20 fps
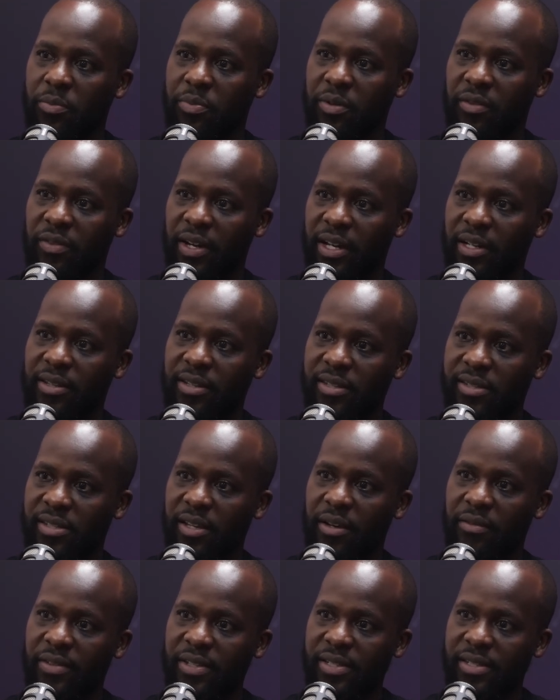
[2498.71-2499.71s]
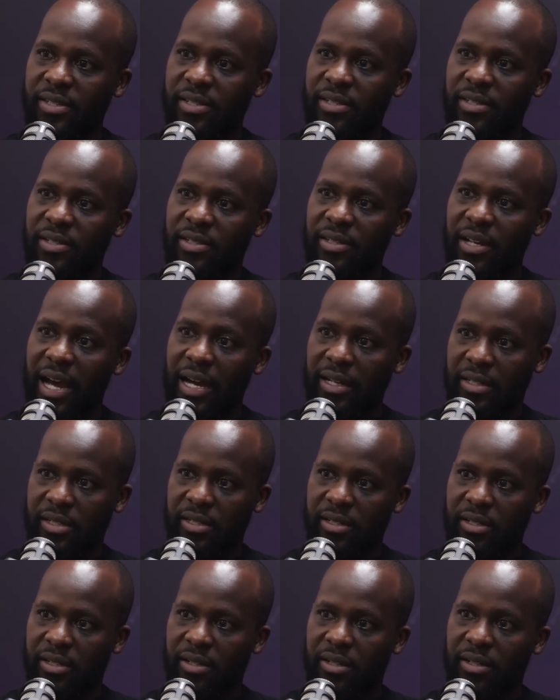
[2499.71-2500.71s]
provide this service
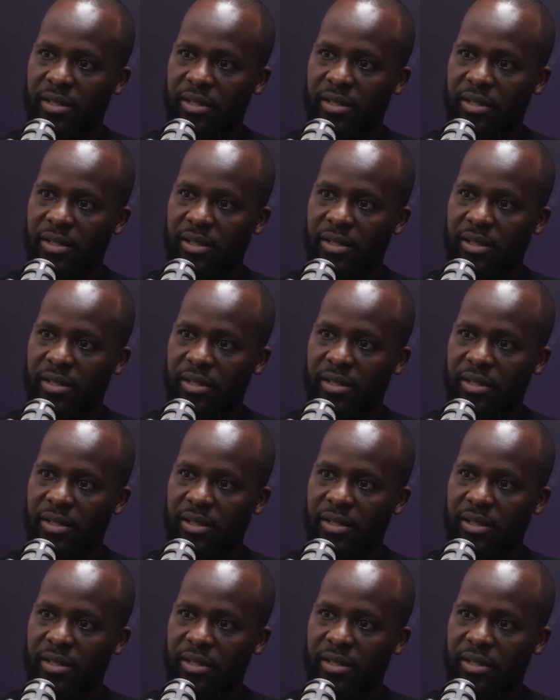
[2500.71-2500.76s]
at?